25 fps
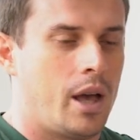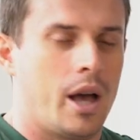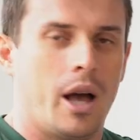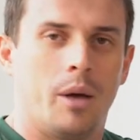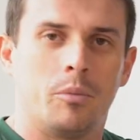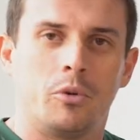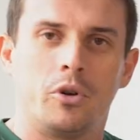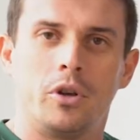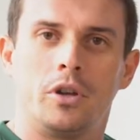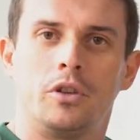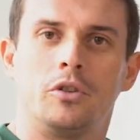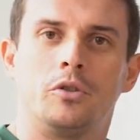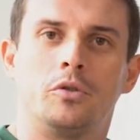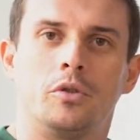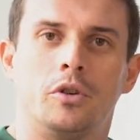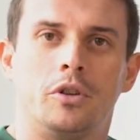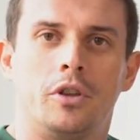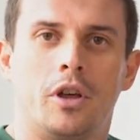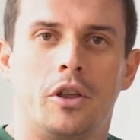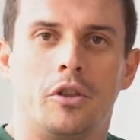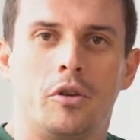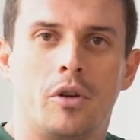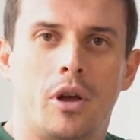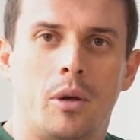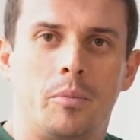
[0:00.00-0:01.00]
I'm going to
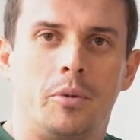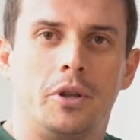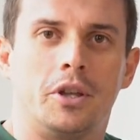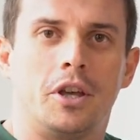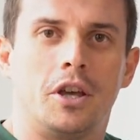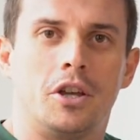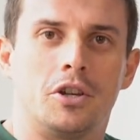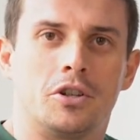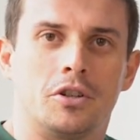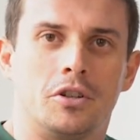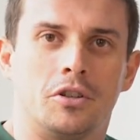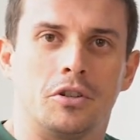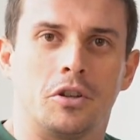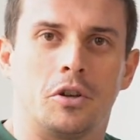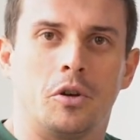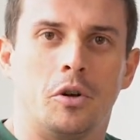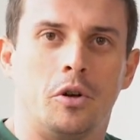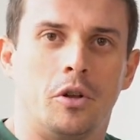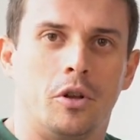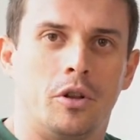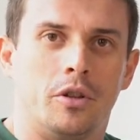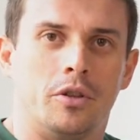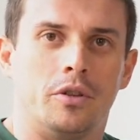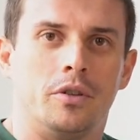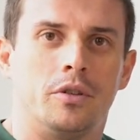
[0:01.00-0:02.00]
another application
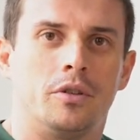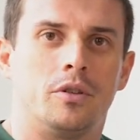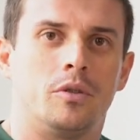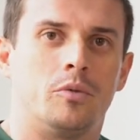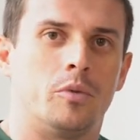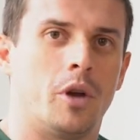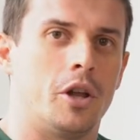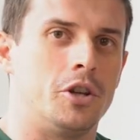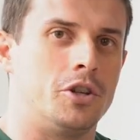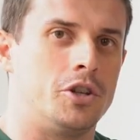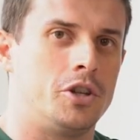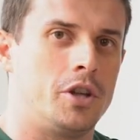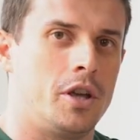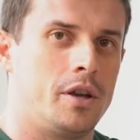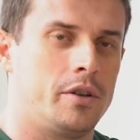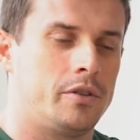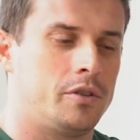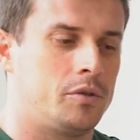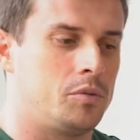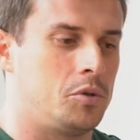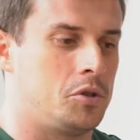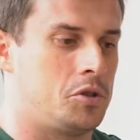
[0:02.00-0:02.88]
called Run.js,